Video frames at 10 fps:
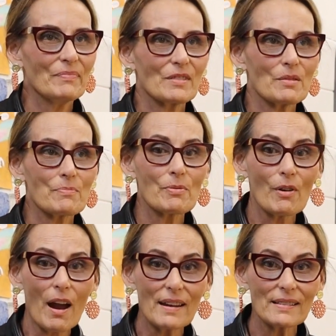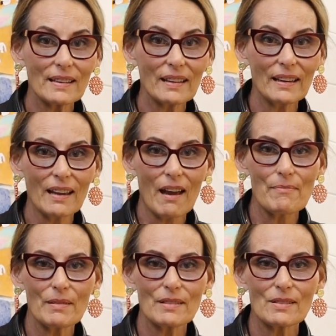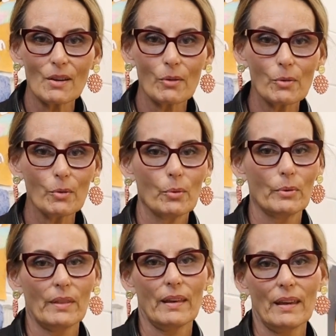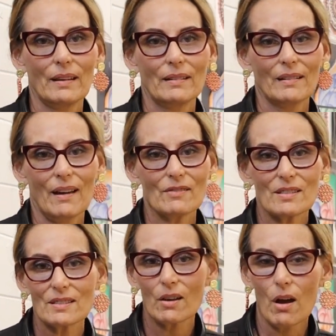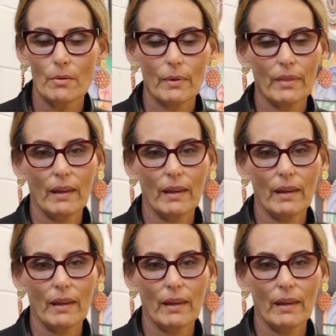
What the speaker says: Surprisingly, I've been so cool with it. I've just gone with